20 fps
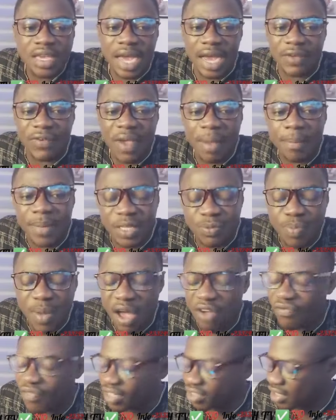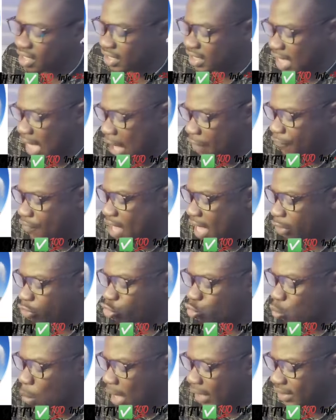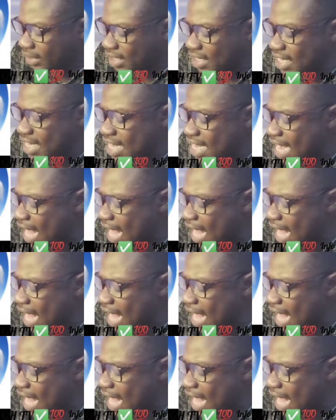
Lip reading: Actually, Mzbel versus Afia Schwar